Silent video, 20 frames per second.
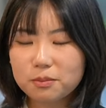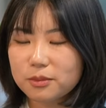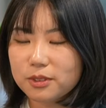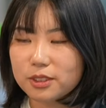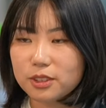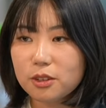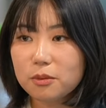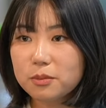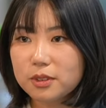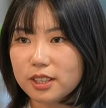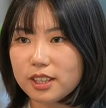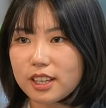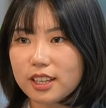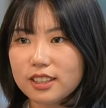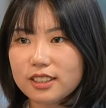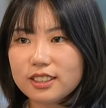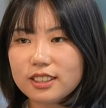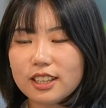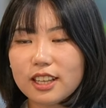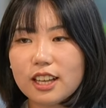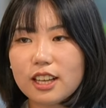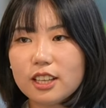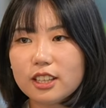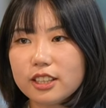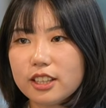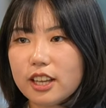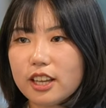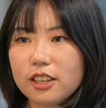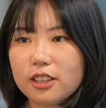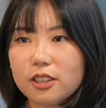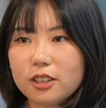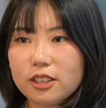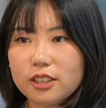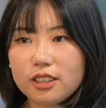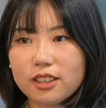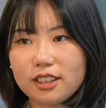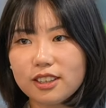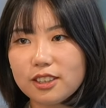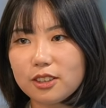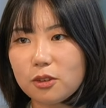something else The
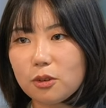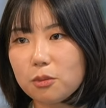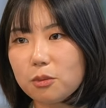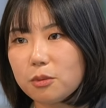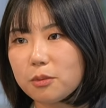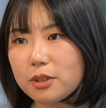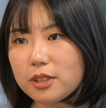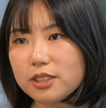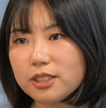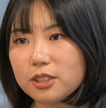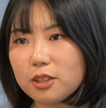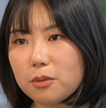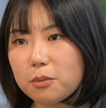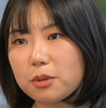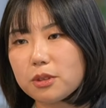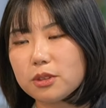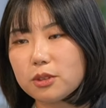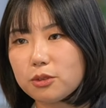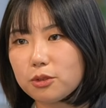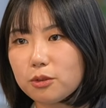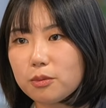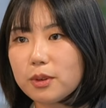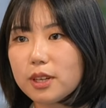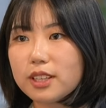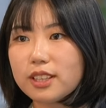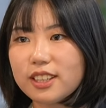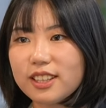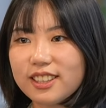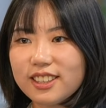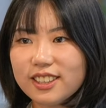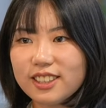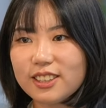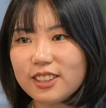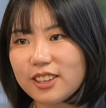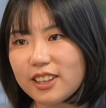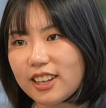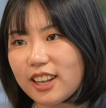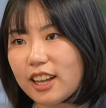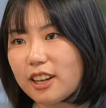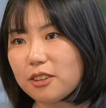government suffers too many
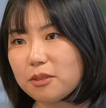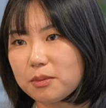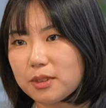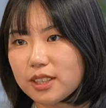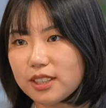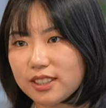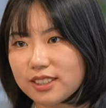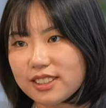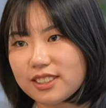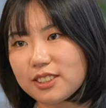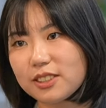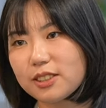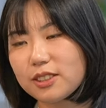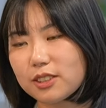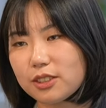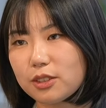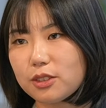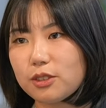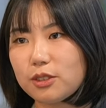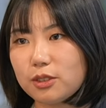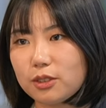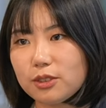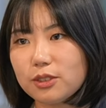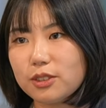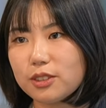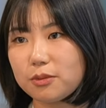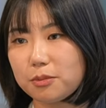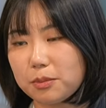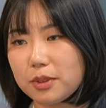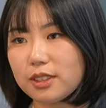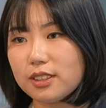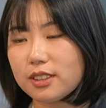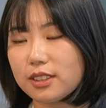a lot of things yeah what, what